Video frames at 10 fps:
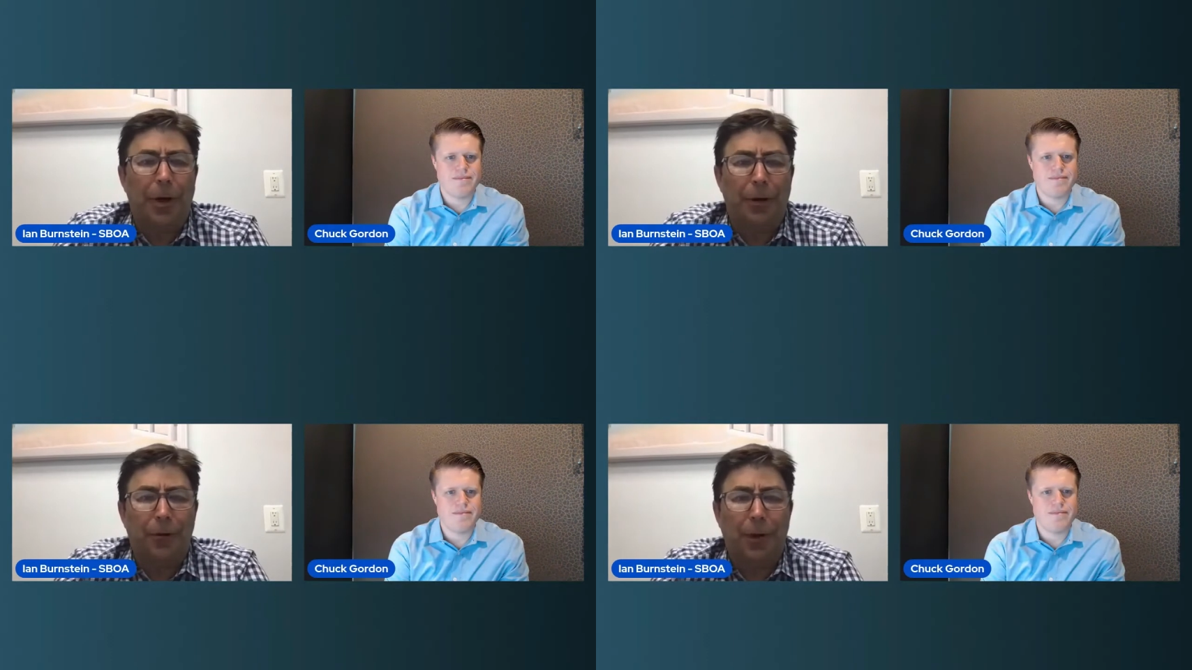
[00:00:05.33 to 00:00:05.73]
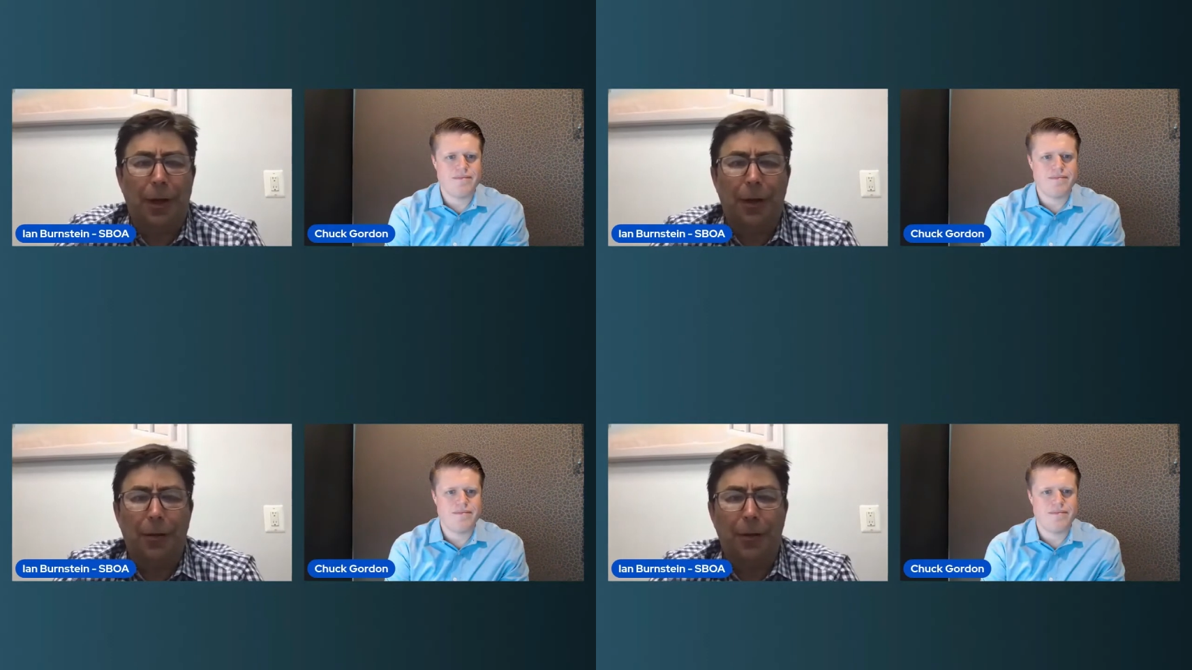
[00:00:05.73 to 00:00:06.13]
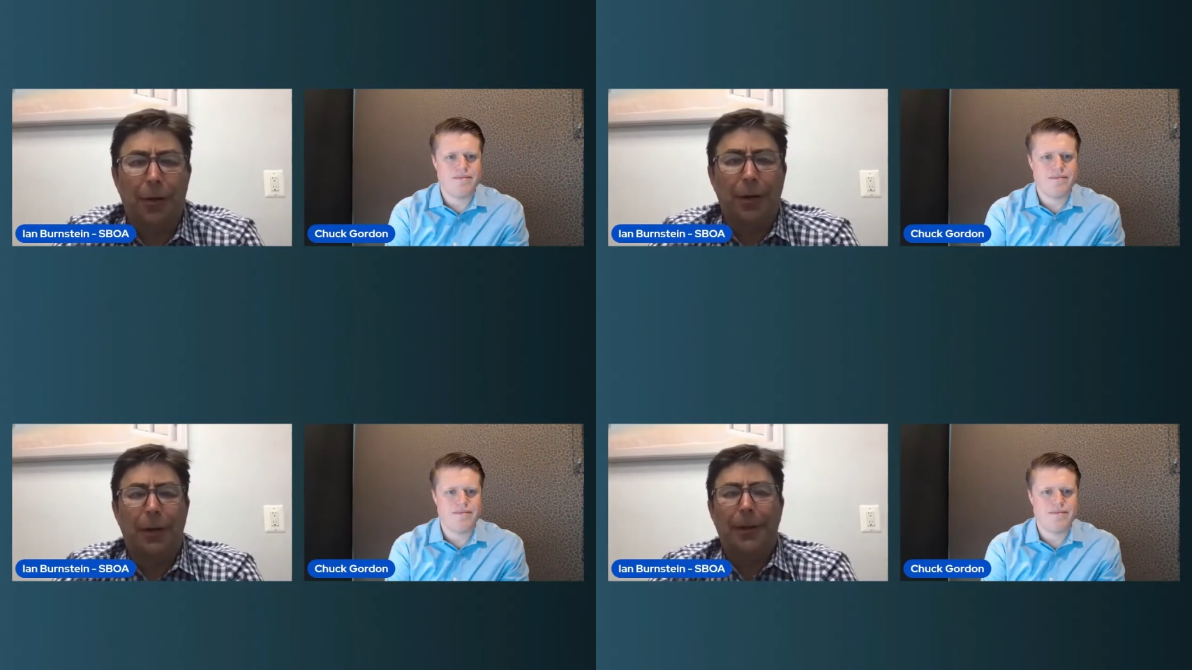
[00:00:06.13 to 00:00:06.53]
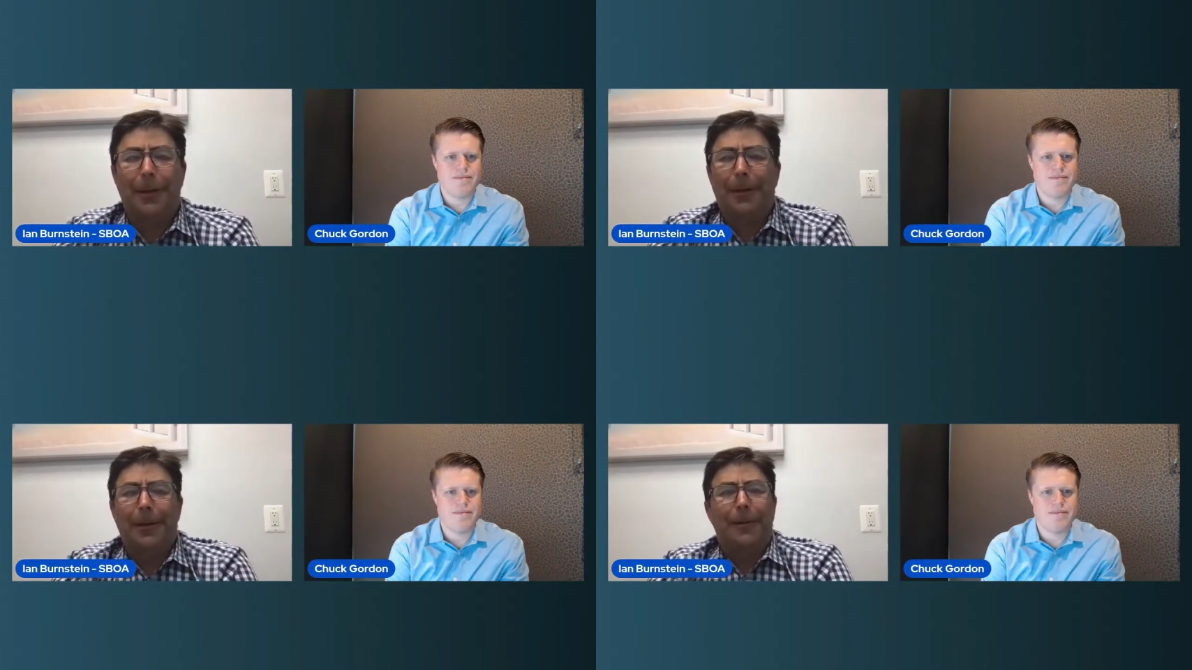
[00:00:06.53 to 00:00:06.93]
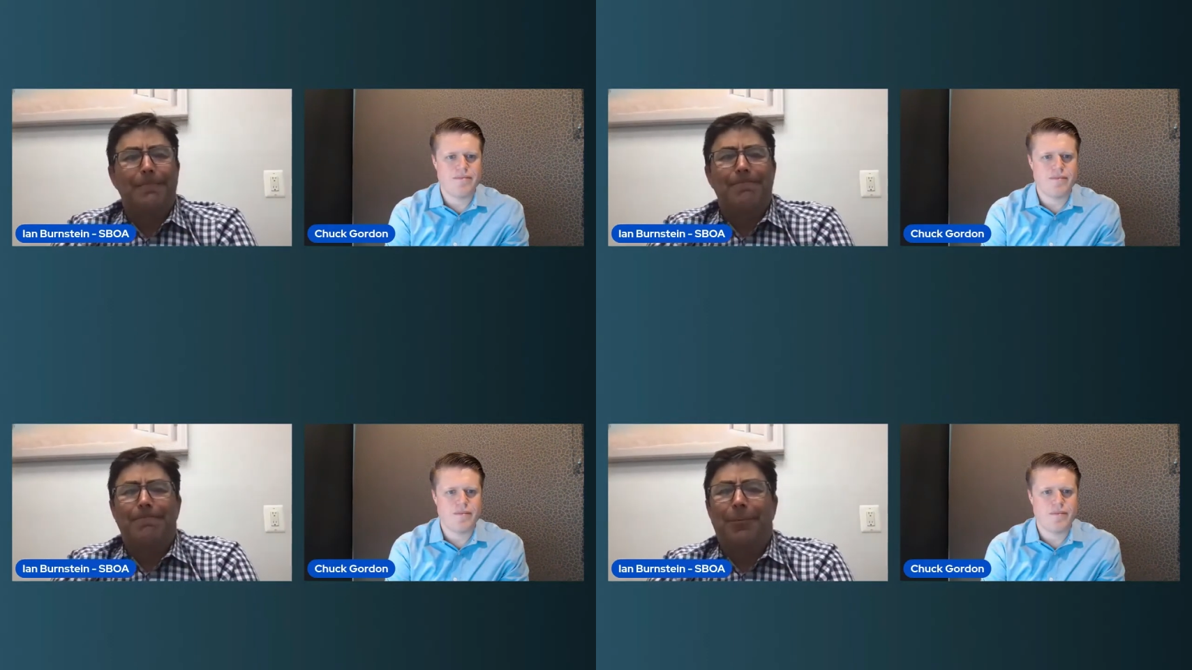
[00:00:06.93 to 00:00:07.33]
Speaker 1: the products together,
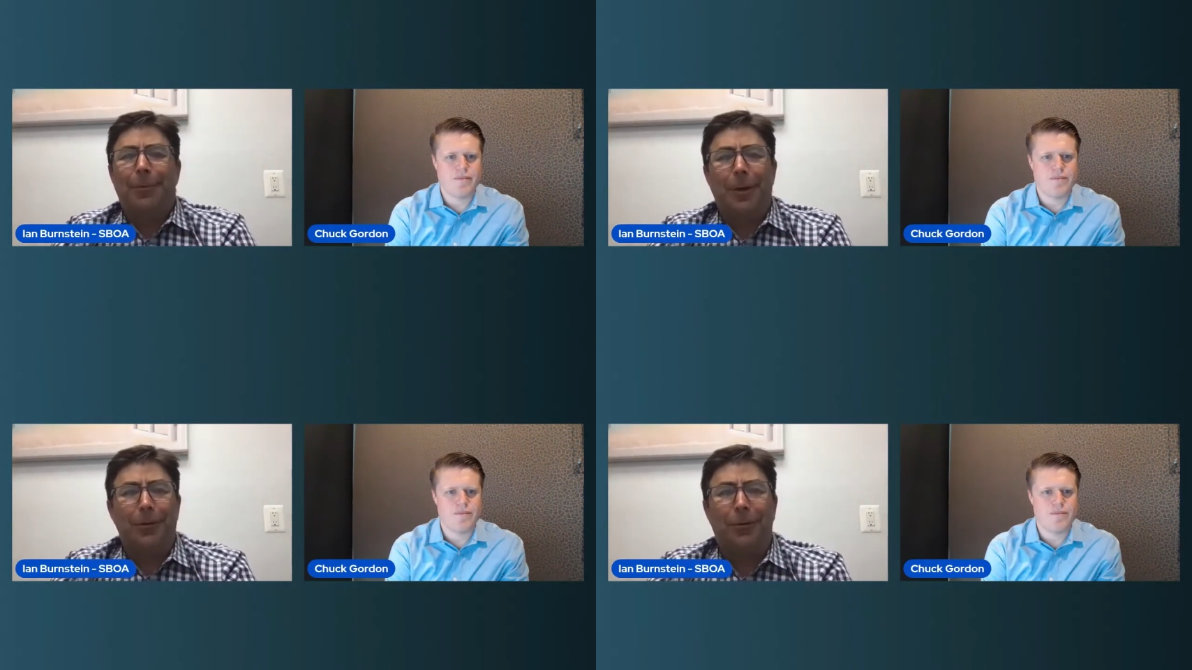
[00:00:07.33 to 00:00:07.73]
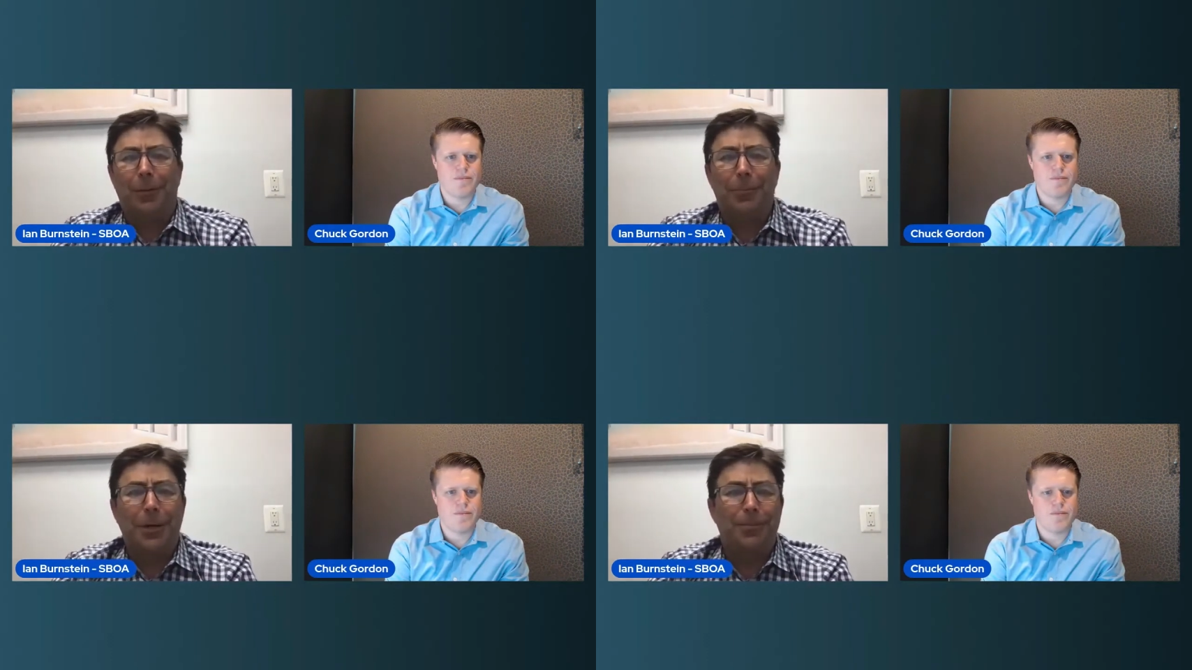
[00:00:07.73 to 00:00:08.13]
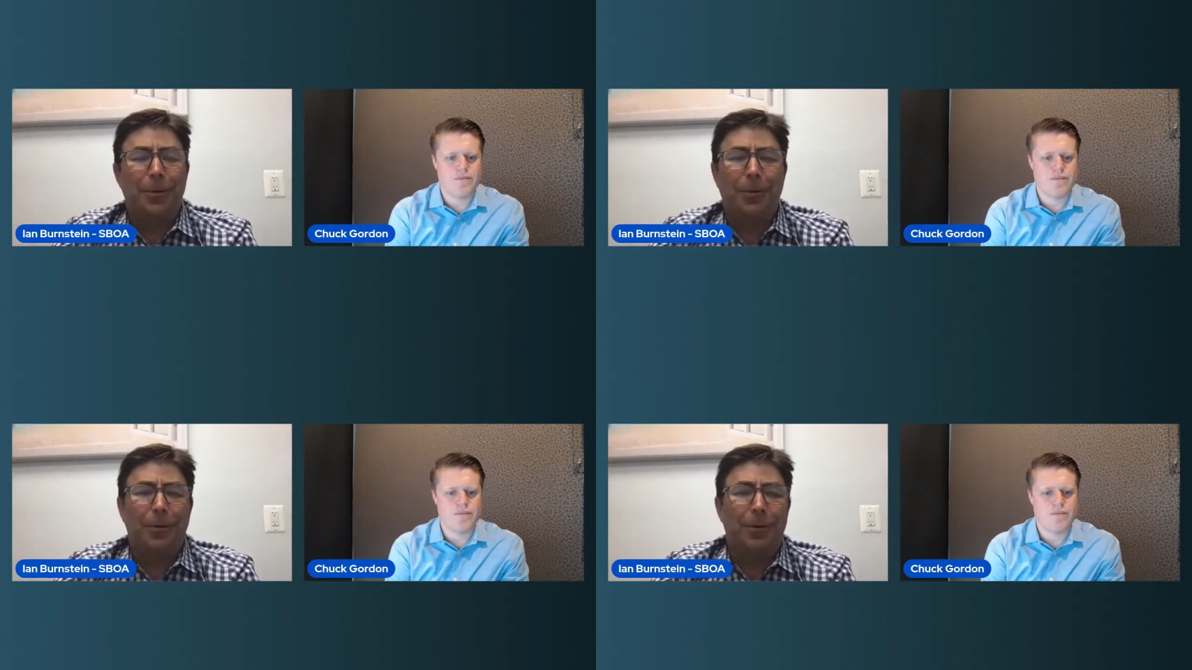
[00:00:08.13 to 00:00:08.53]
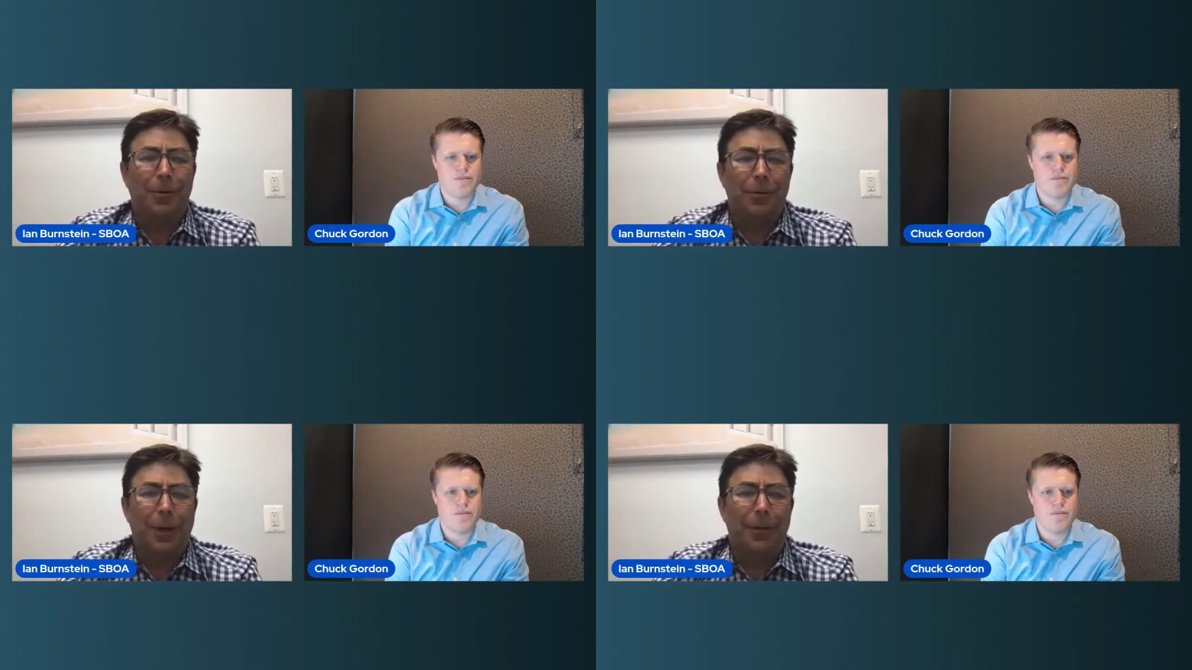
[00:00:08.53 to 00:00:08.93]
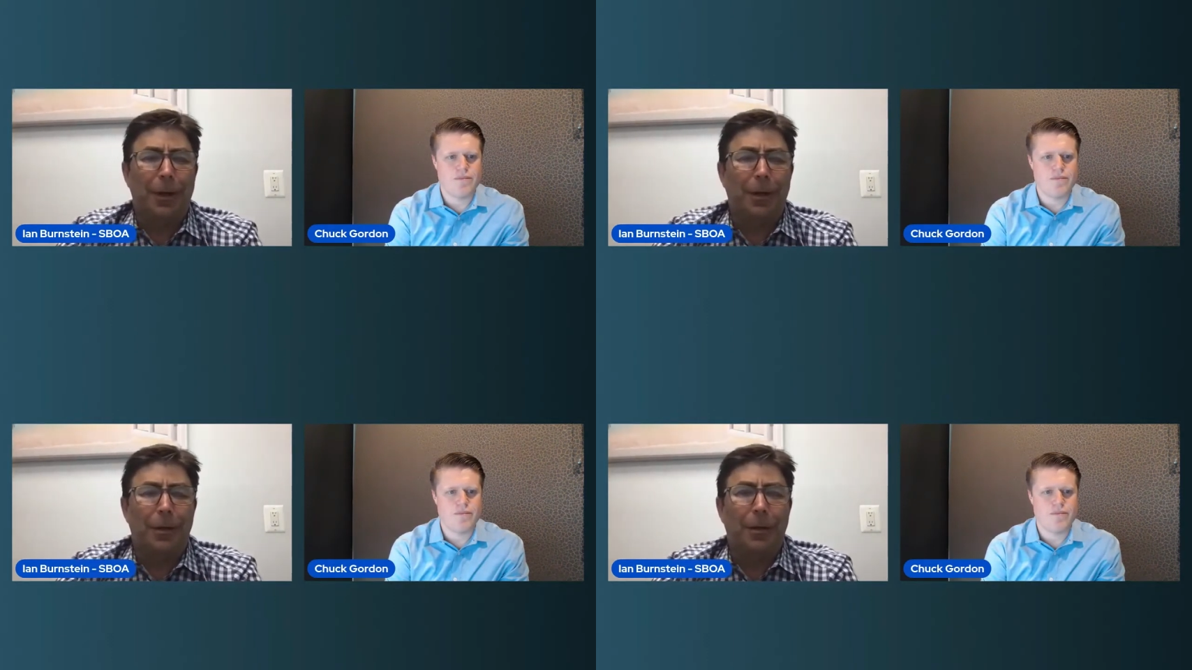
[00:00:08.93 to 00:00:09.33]
you know some people who
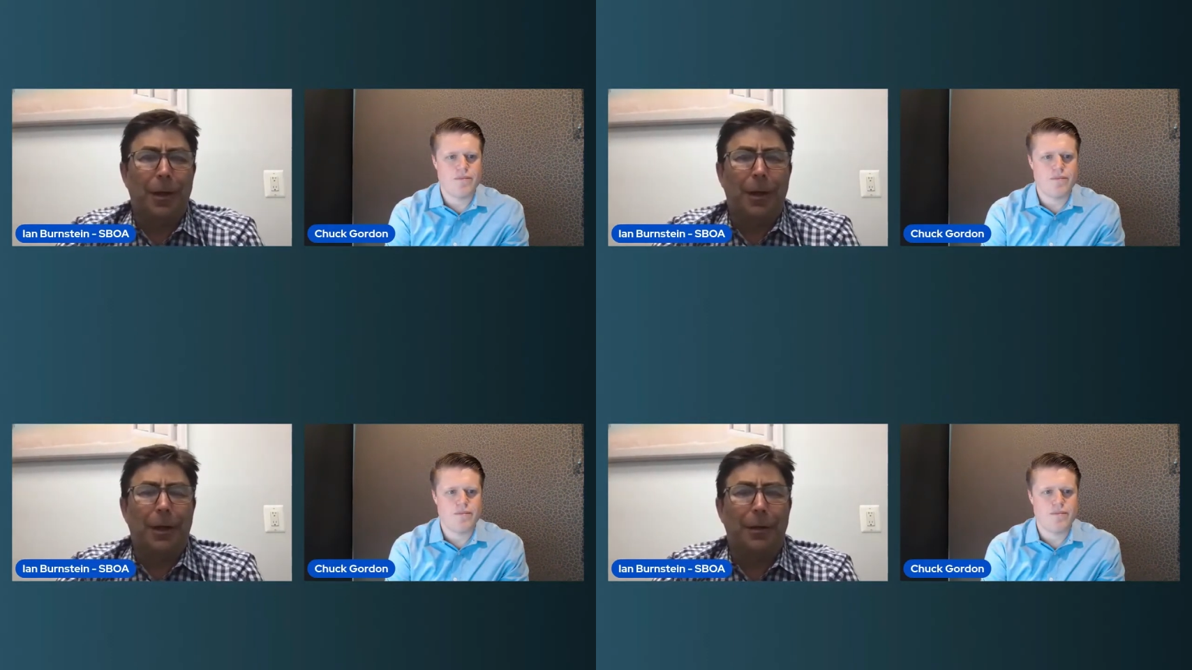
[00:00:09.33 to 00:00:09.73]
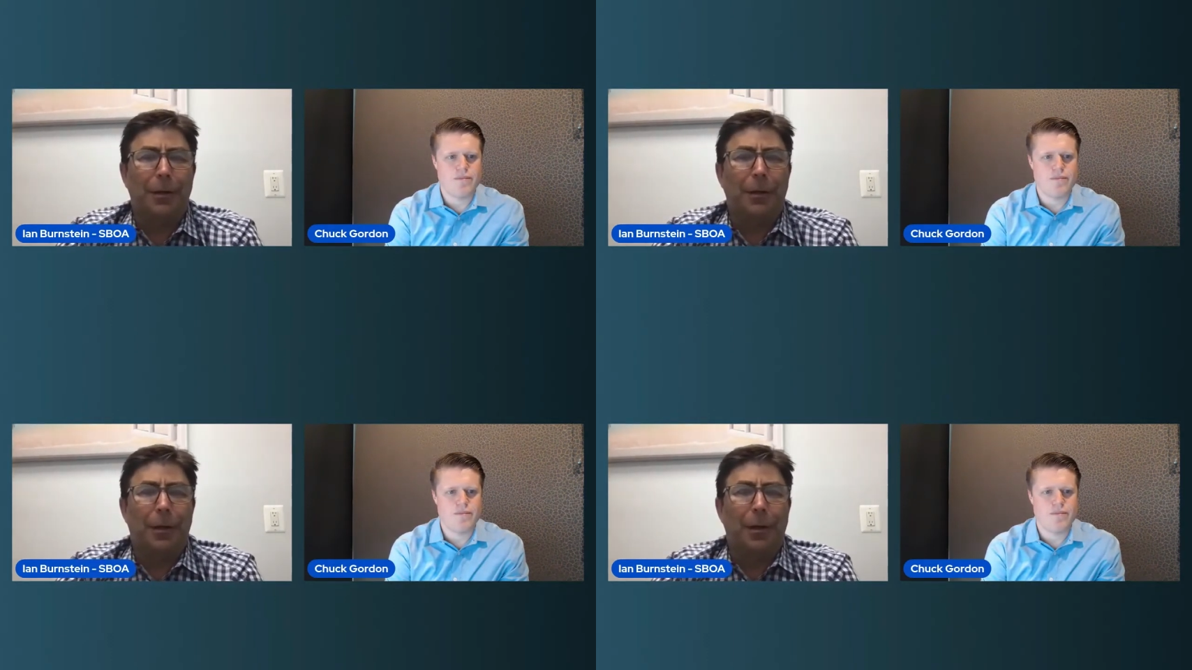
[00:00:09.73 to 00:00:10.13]
maybe uh,